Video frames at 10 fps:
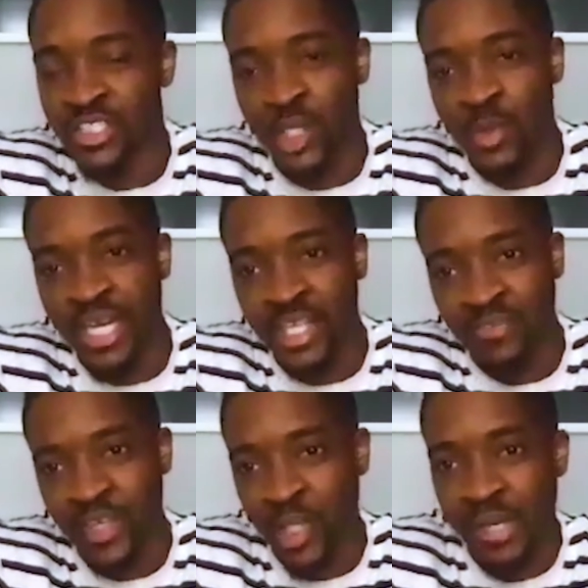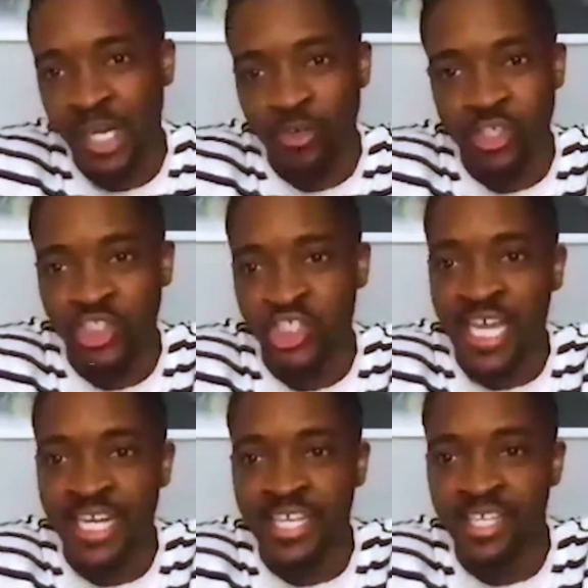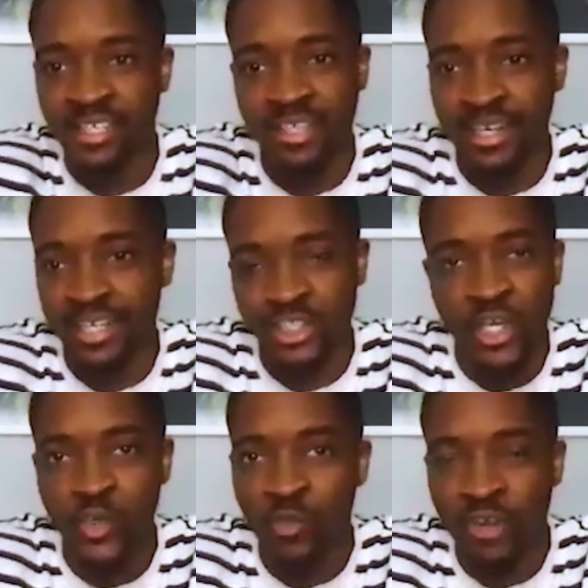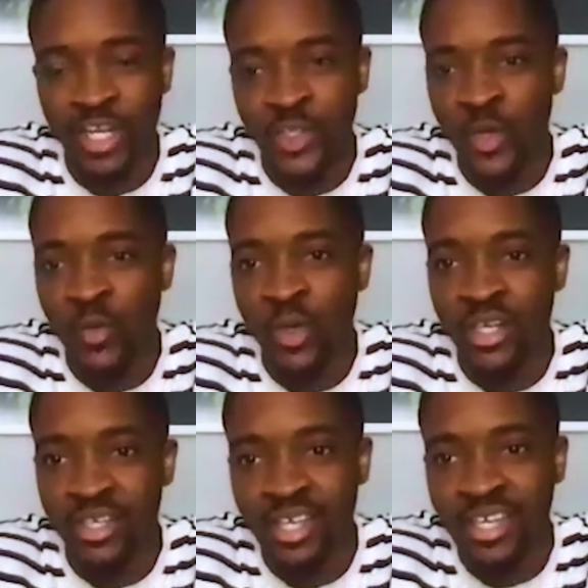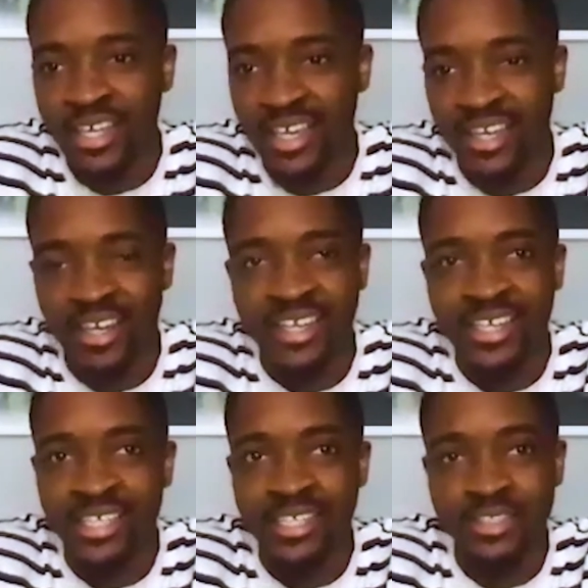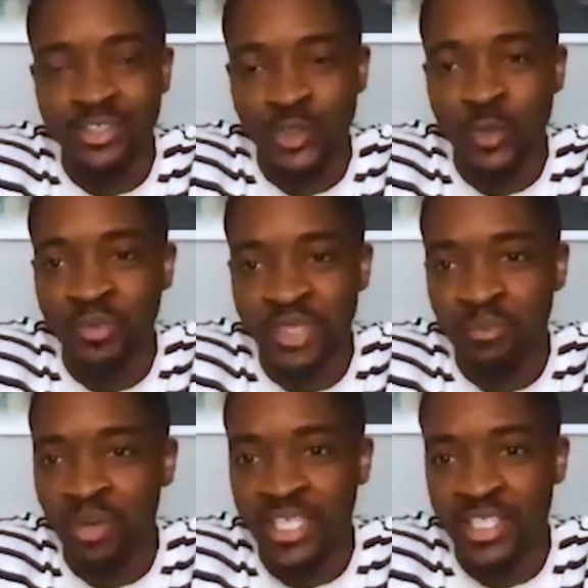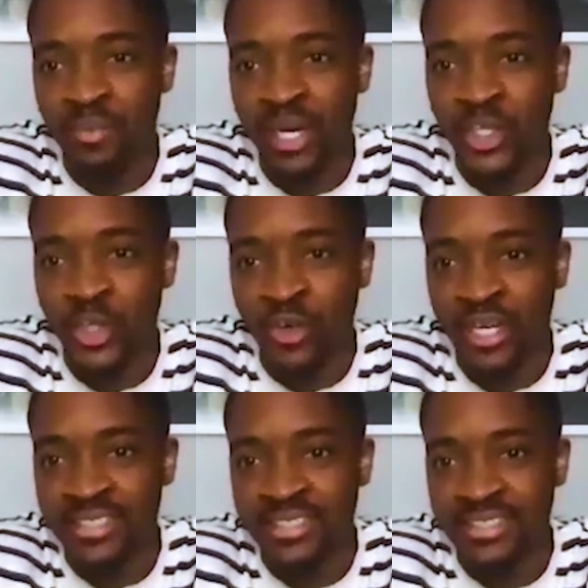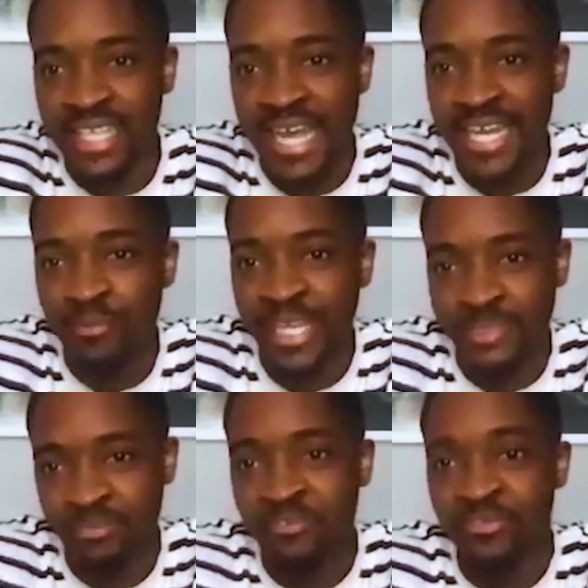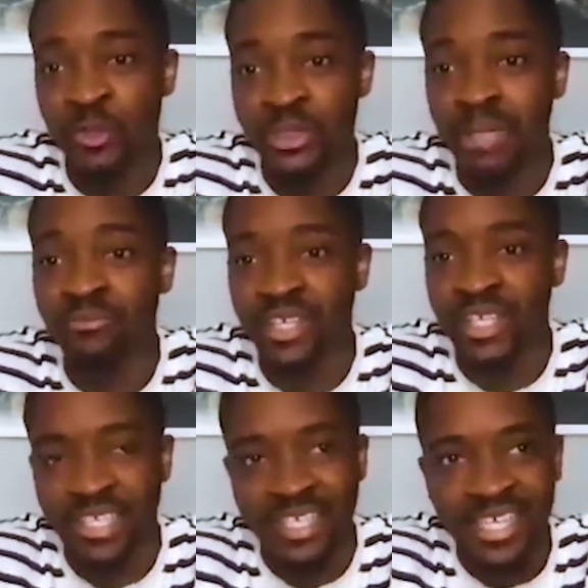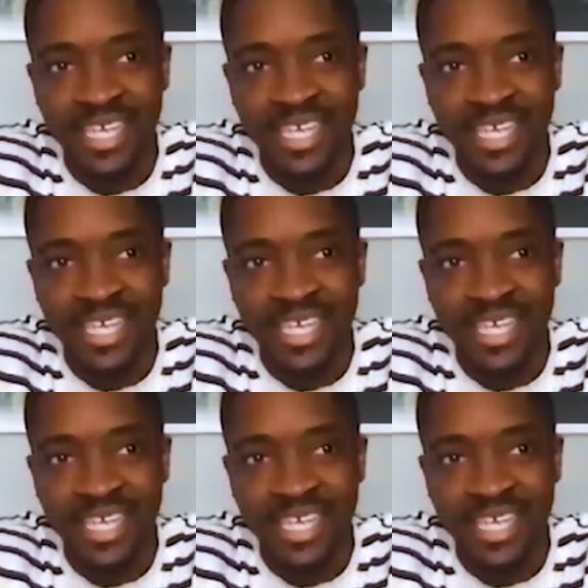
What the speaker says: doesn't know anything about Christianity, and I turn on Radio 1 and I hear Stormzy, Blinded by Your Grace, and it makes me feel something,